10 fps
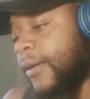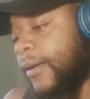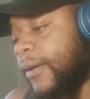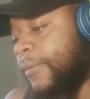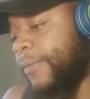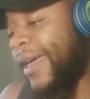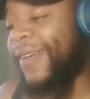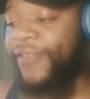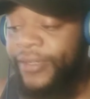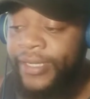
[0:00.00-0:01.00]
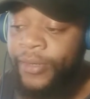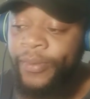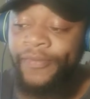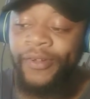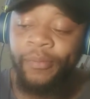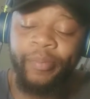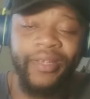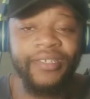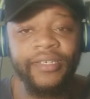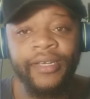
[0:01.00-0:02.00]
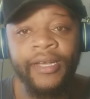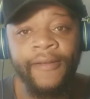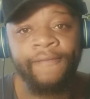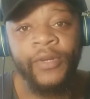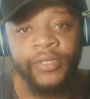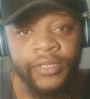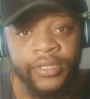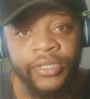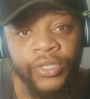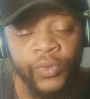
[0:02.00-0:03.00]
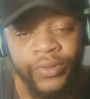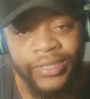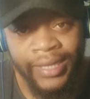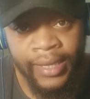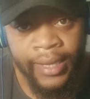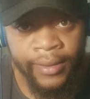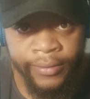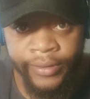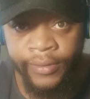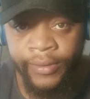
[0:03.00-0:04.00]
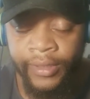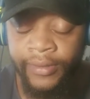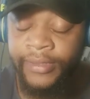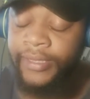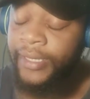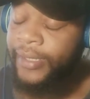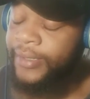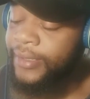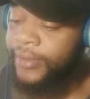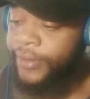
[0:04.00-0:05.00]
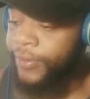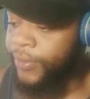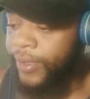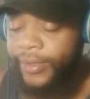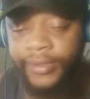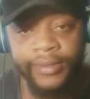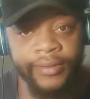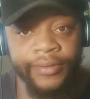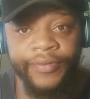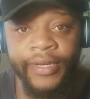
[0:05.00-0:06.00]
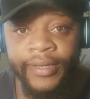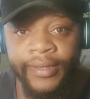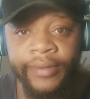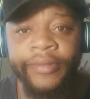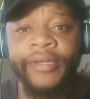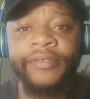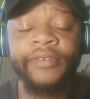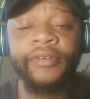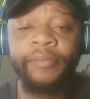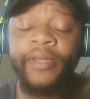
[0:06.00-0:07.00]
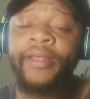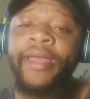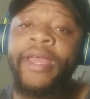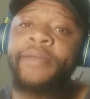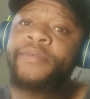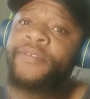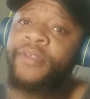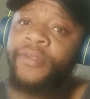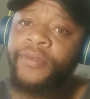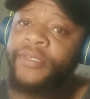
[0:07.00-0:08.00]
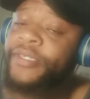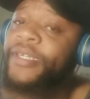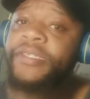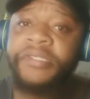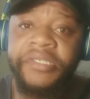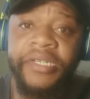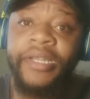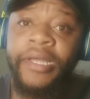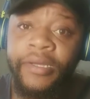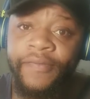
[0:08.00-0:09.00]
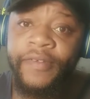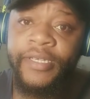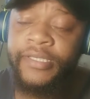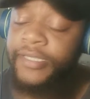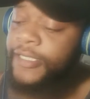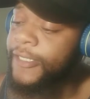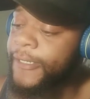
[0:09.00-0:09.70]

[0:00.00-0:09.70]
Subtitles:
After that, we've got Peter Yan versus Jose Aldo. Now, I tell you right now, that's going to be an absolute slugfest.